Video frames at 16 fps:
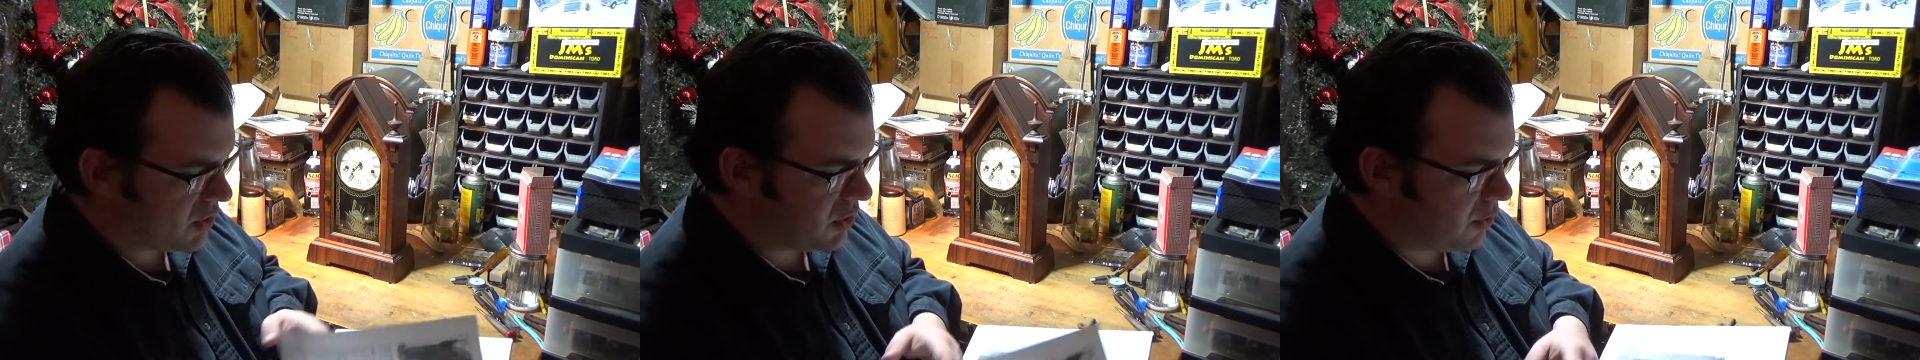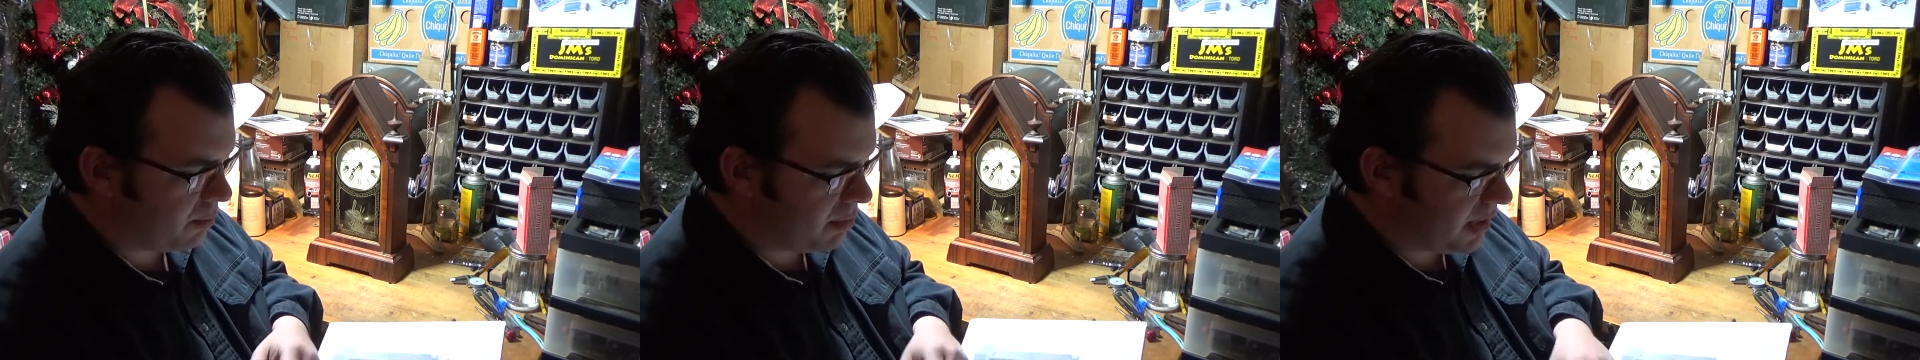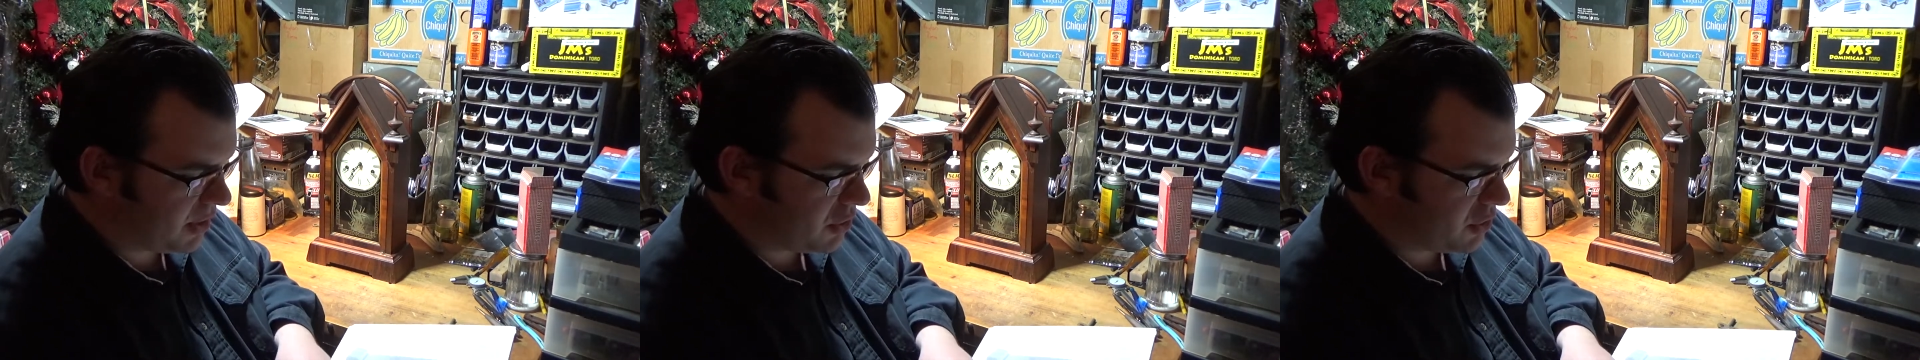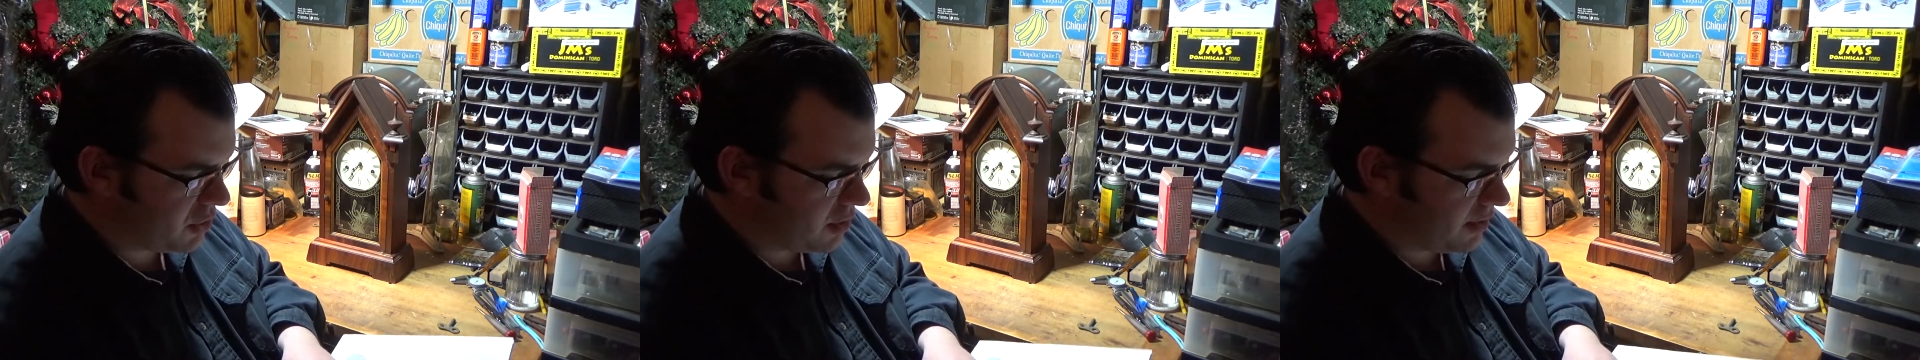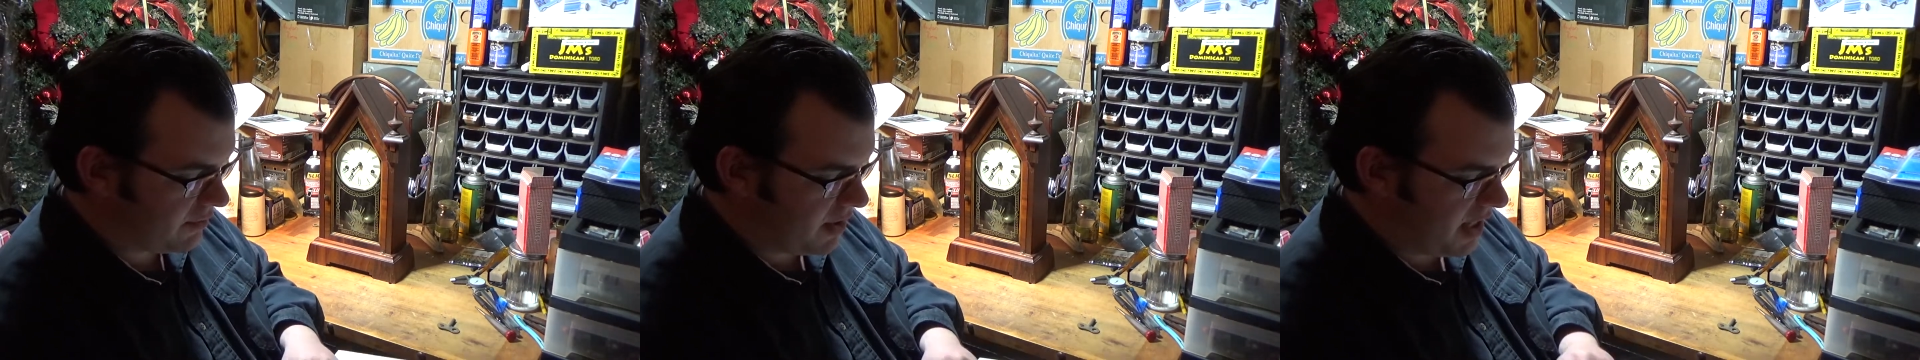
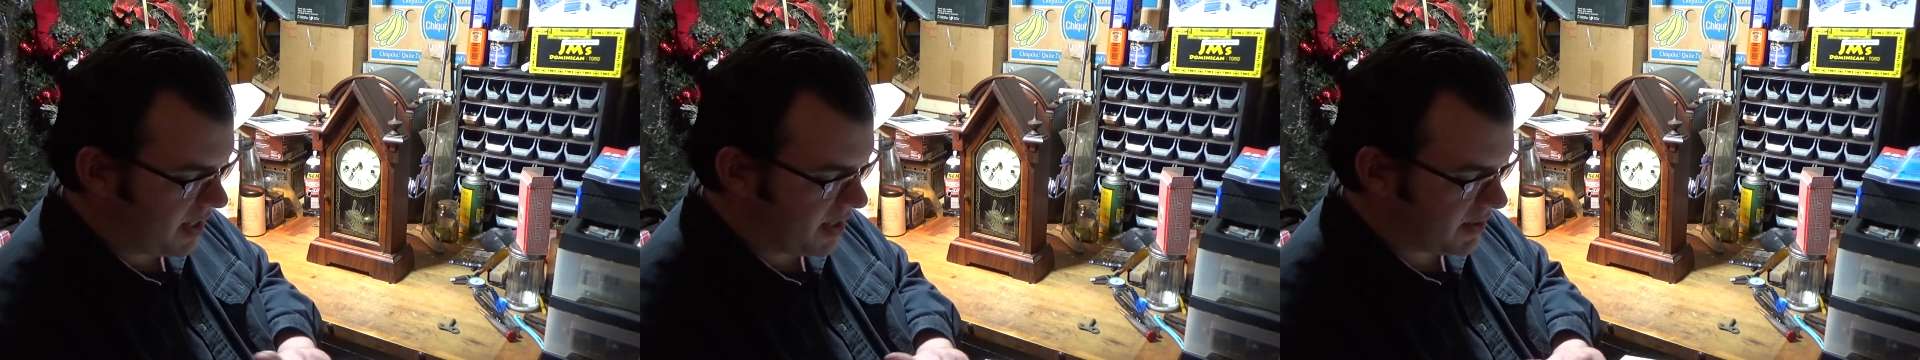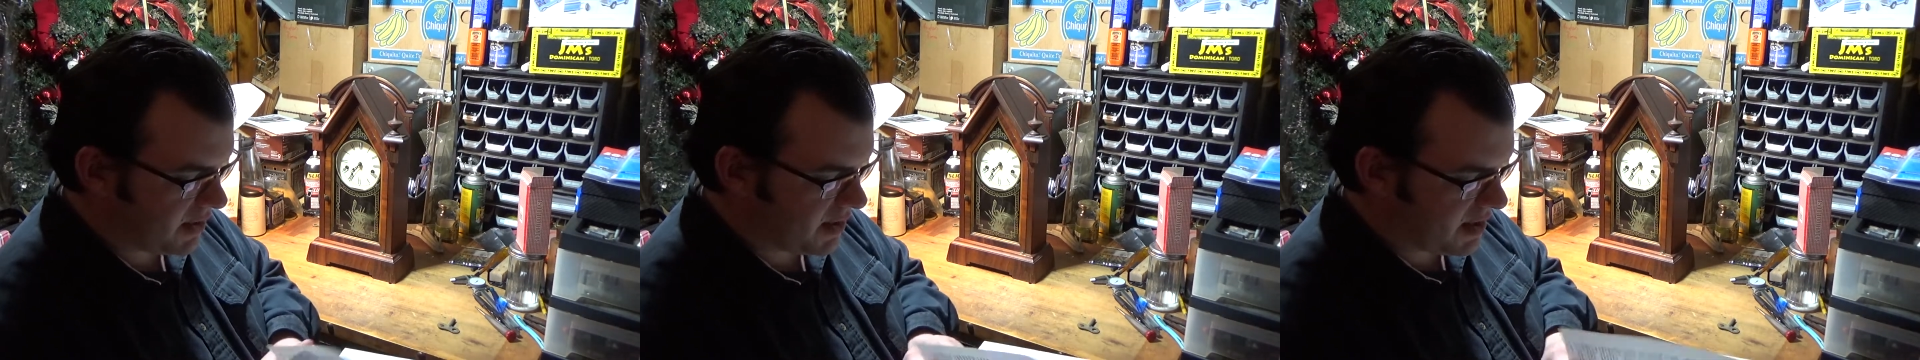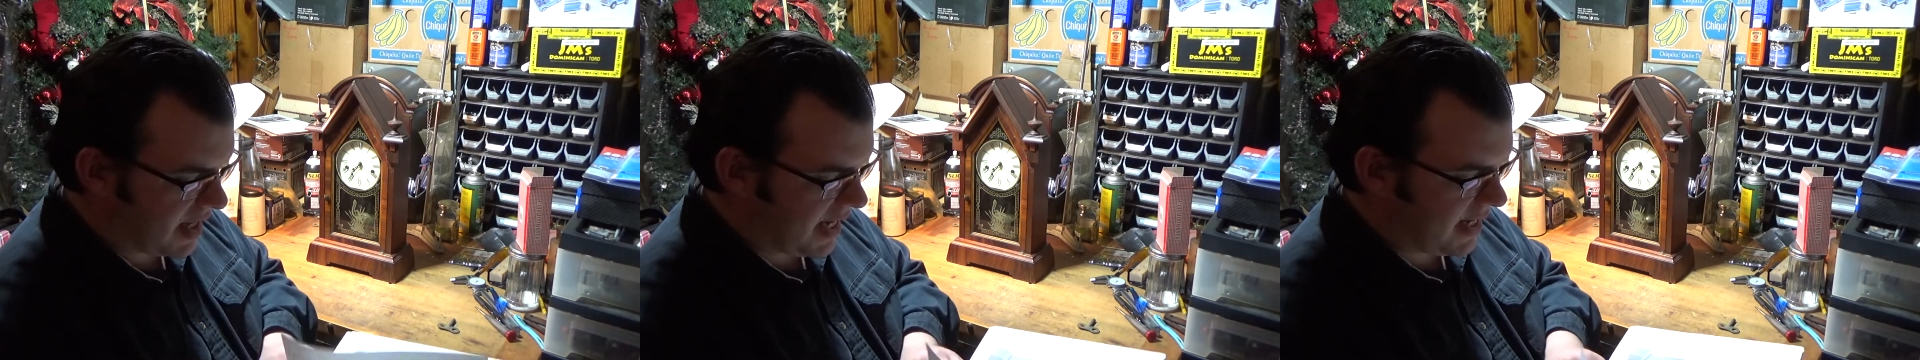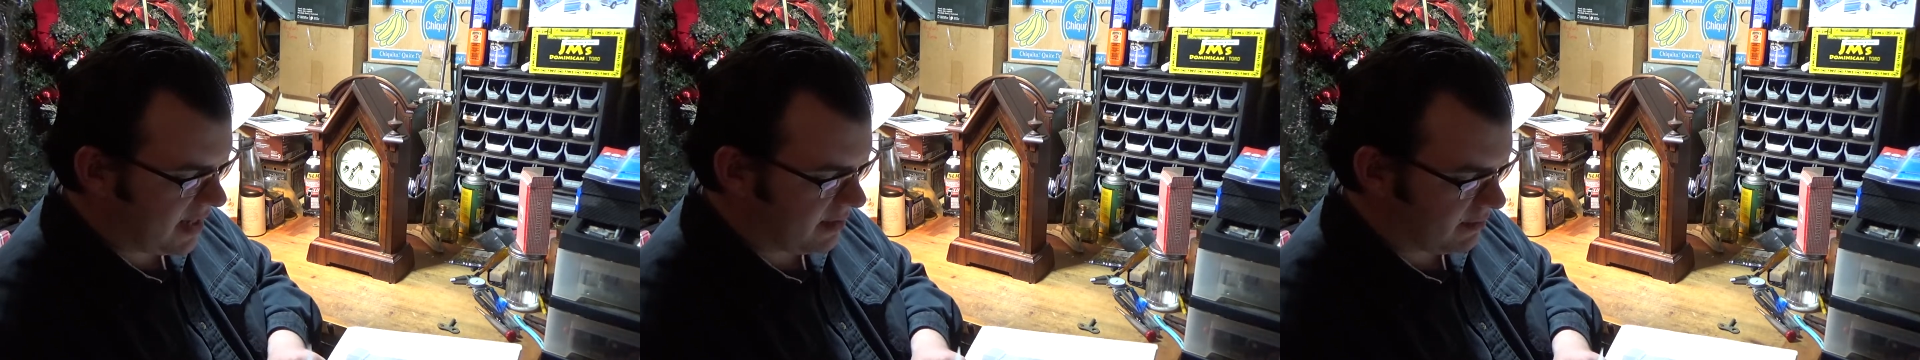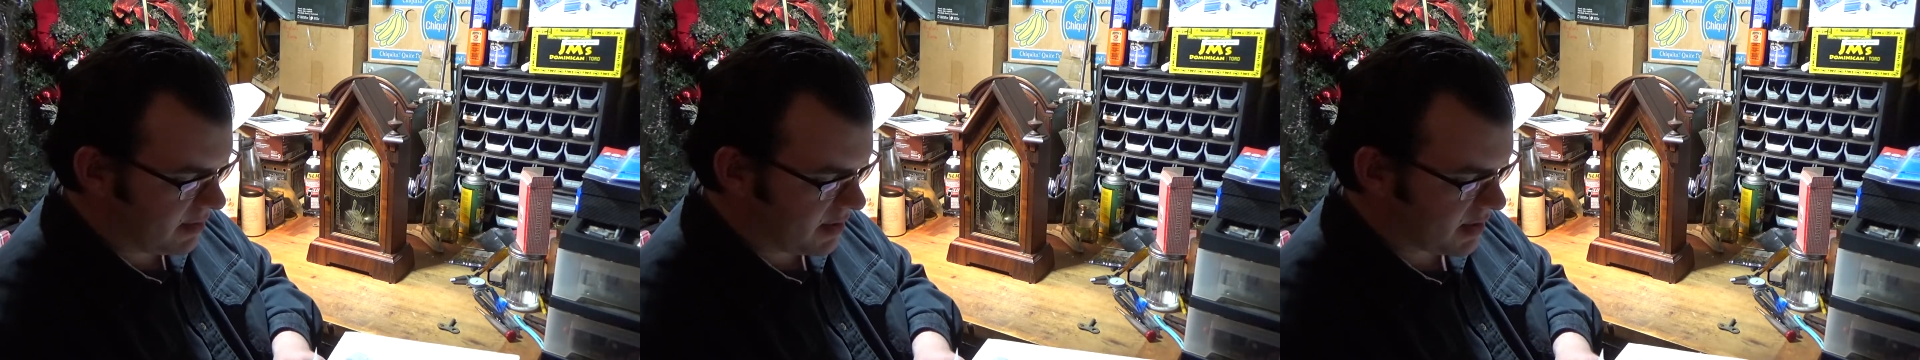picture of the inside
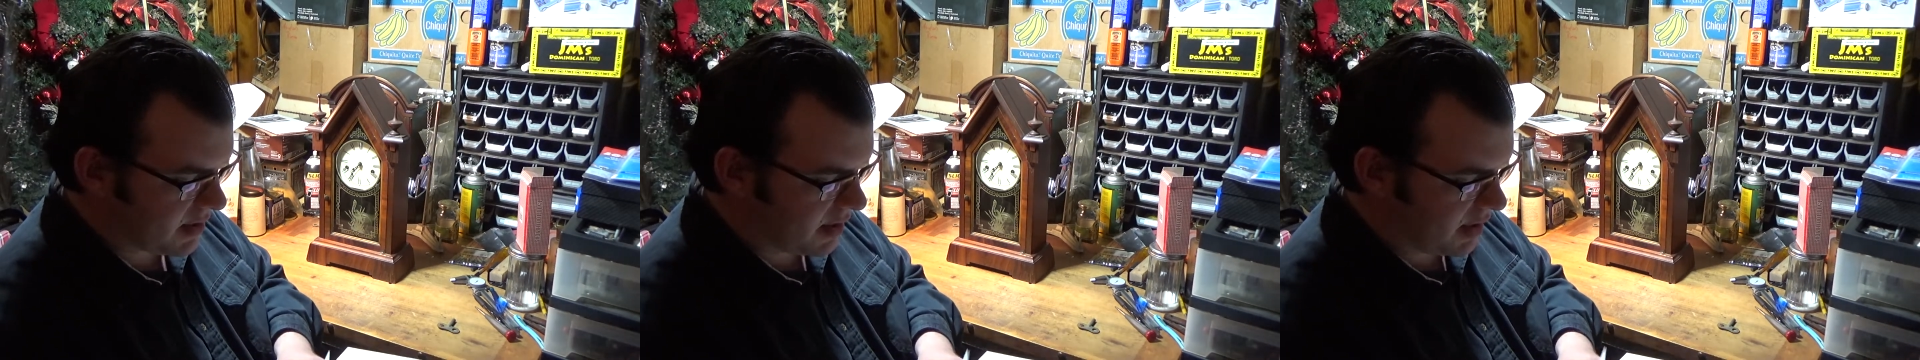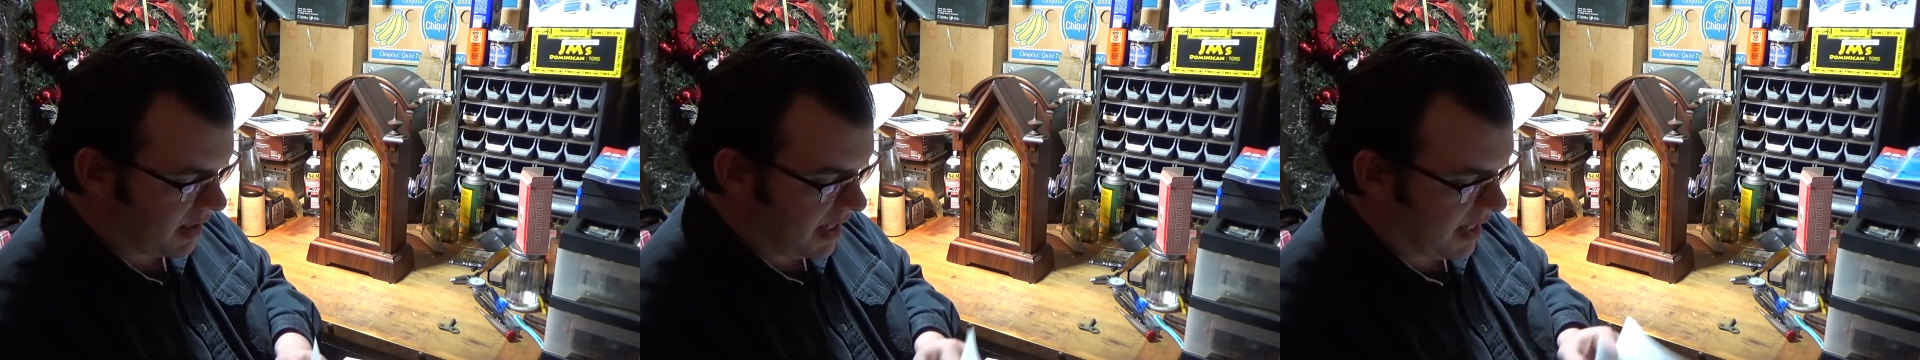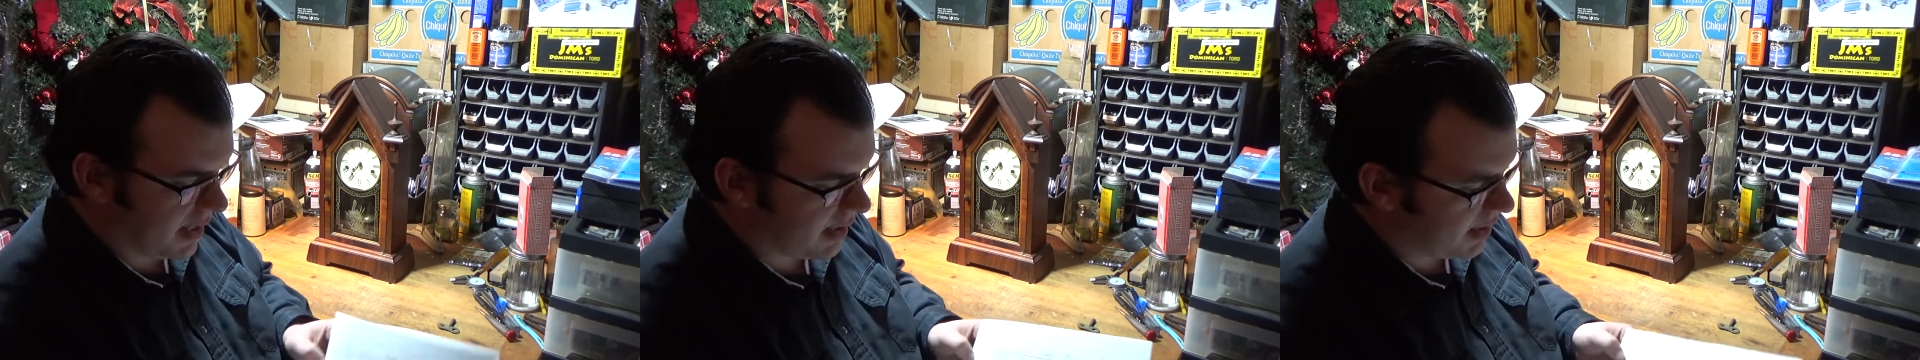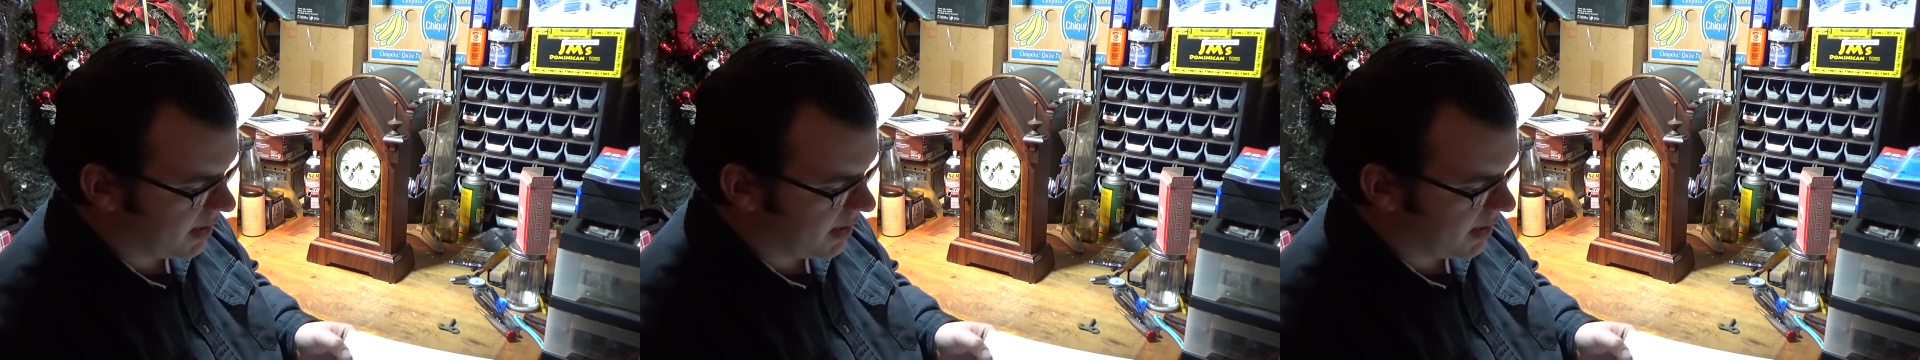of this clock